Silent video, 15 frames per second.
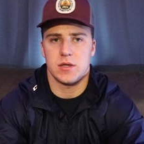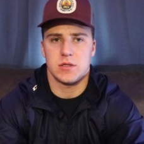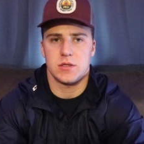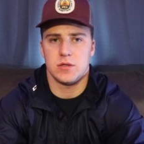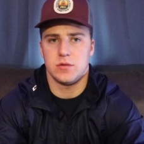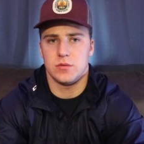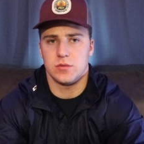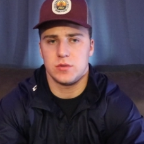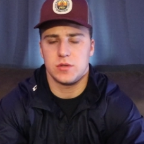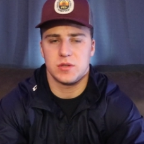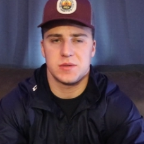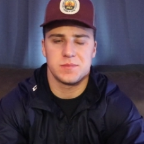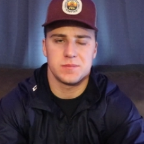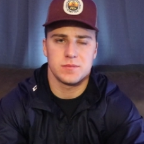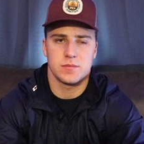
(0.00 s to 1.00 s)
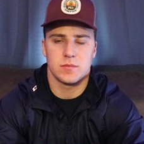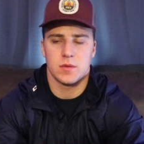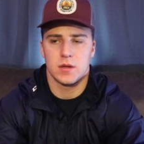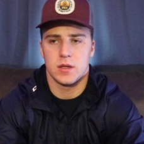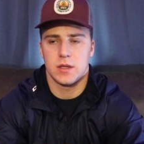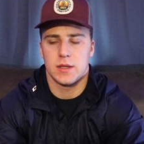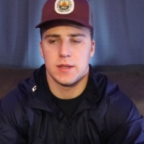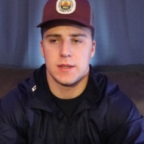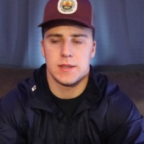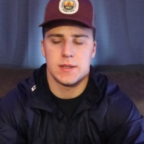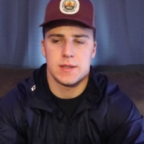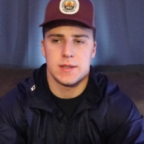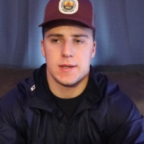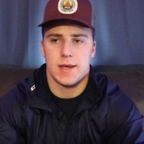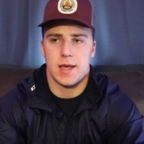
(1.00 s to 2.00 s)
issues
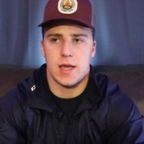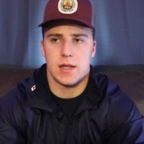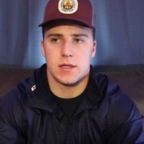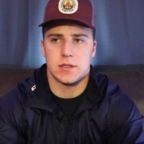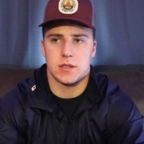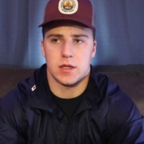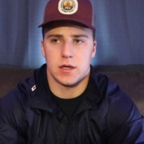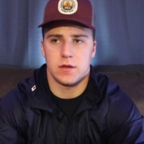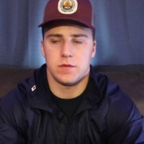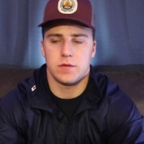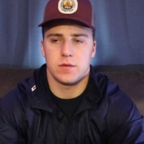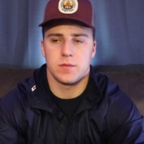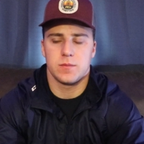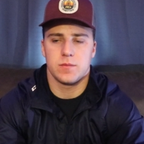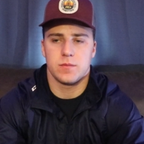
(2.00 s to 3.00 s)
in his life.